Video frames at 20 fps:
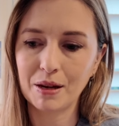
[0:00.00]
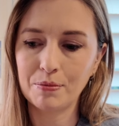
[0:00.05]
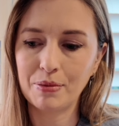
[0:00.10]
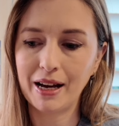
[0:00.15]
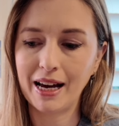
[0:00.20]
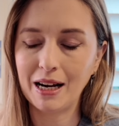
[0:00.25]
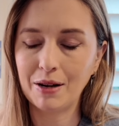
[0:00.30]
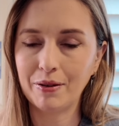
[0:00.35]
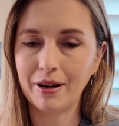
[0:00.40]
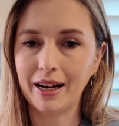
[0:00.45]

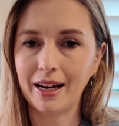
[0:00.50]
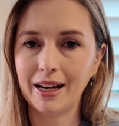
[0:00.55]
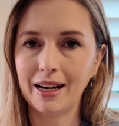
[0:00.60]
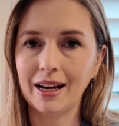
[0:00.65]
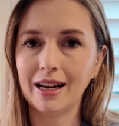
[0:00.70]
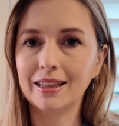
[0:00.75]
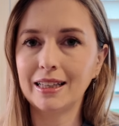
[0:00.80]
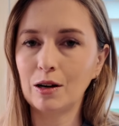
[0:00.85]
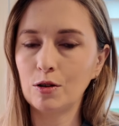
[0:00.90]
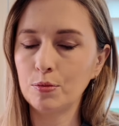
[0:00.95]
But
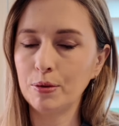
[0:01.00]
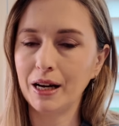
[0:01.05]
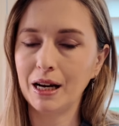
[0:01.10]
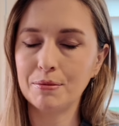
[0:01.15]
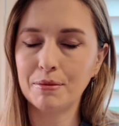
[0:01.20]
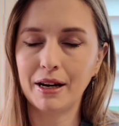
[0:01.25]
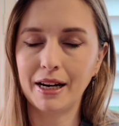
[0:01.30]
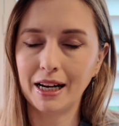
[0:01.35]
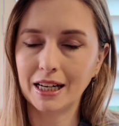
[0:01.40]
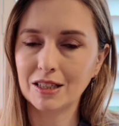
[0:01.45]
anyway, that will be
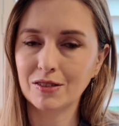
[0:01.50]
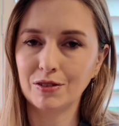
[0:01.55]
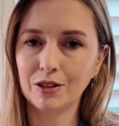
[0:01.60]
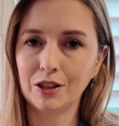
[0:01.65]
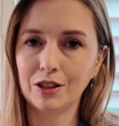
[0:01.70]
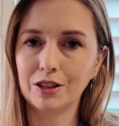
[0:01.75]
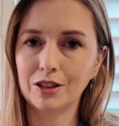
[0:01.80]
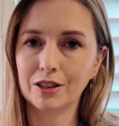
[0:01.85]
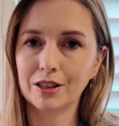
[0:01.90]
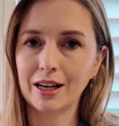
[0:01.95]
in my next
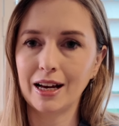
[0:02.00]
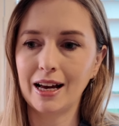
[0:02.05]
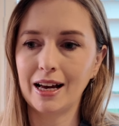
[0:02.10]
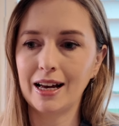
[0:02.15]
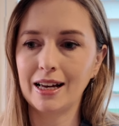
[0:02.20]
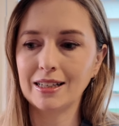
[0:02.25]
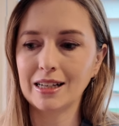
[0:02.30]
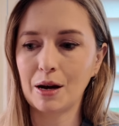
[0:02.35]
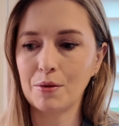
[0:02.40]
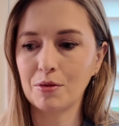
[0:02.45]
vlog,
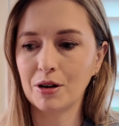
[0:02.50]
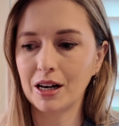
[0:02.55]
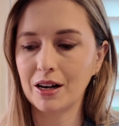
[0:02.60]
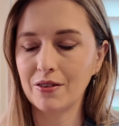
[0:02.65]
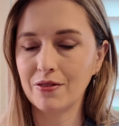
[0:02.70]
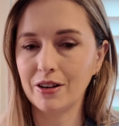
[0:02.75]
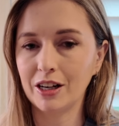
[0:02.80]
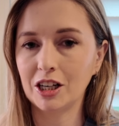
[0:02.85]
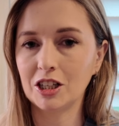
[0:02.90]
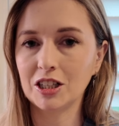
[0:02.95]
and I'm going
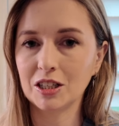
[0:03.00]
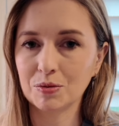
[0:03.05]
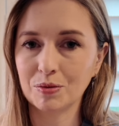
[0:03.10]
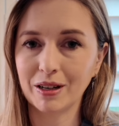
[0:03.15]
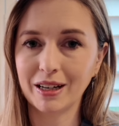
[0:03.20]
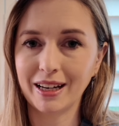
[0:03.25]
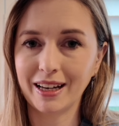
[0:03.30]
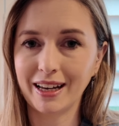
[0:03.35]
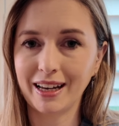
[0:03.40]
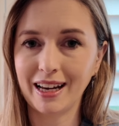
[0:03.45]
to finish this
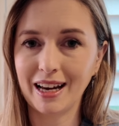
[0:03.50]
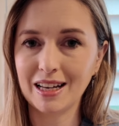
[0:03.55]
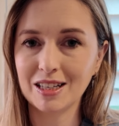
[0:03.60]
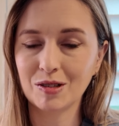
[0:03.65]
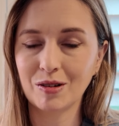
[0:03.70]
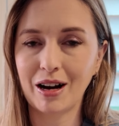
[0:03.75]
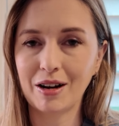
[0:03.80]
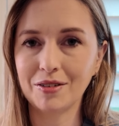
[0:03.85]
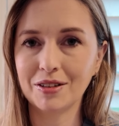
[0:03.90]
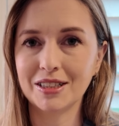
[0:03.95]
one here.
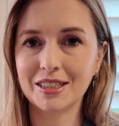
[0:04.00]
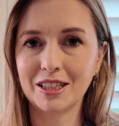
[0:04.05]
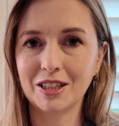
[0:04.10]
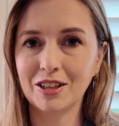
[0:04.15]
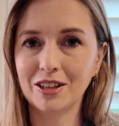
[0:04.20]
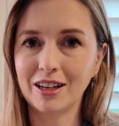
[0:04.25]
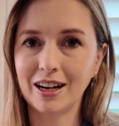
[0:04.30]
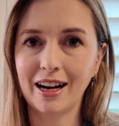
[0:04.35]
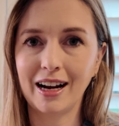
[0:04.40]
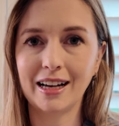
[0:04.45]
So I will
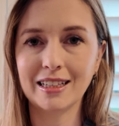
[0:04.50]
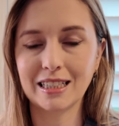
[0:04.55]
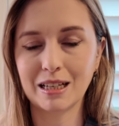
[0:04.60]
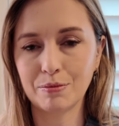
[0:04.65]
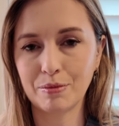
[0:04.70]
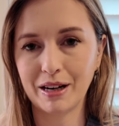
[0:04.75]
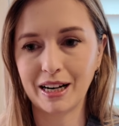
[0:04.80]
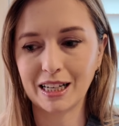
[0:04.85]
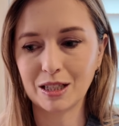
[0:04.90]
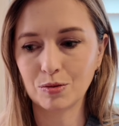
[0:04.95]
see you guys
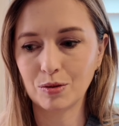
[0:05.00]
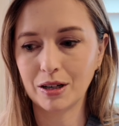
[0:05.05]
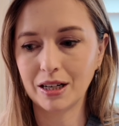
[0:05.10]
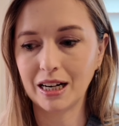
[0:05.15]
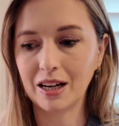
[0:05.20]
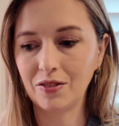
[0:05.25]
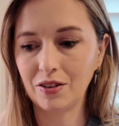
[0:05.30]
in my next one.